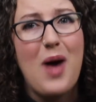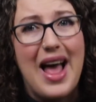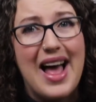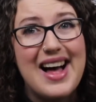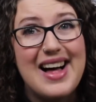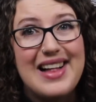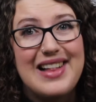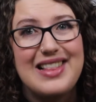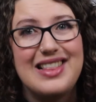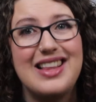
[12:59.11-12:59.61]

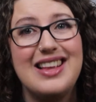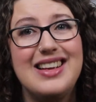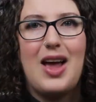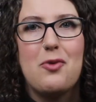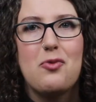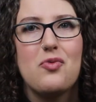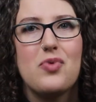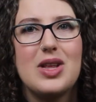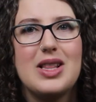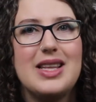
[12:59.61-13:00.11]
well. I
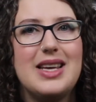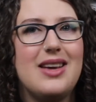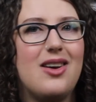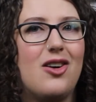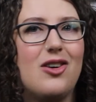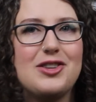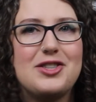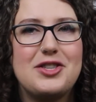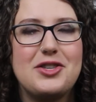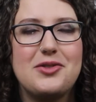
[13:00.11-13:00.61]
really
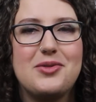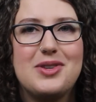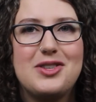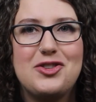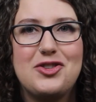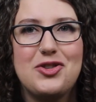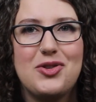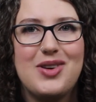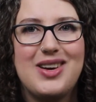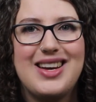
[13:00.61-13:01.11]
also
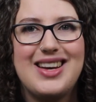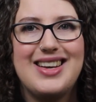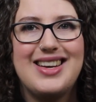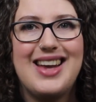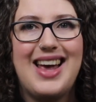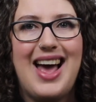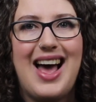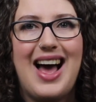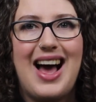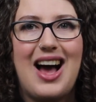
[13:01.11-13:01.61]
enjoyed
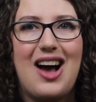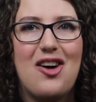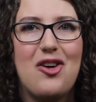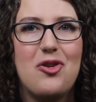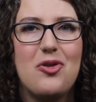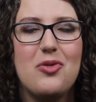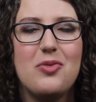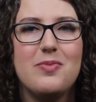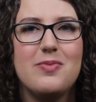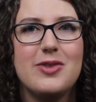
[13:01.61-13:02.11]

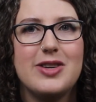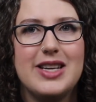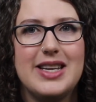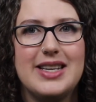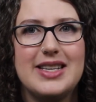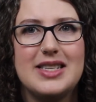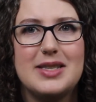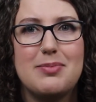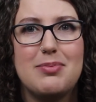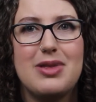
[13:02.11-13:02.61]
how
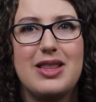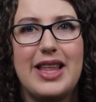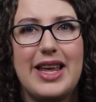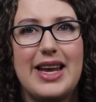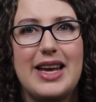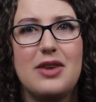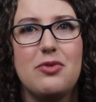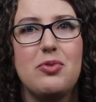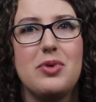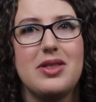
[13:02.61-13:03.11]
Moniz
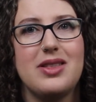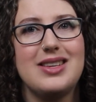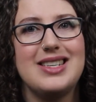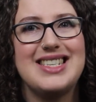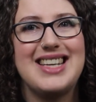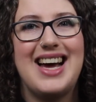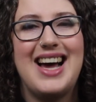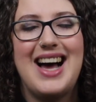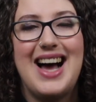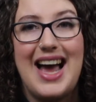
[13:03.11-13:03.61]
played with
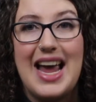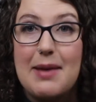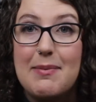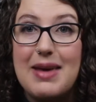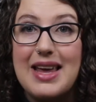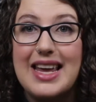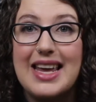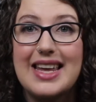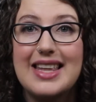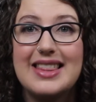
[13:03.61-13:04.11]

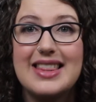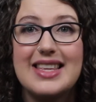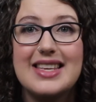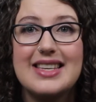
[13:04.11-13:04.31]
timing in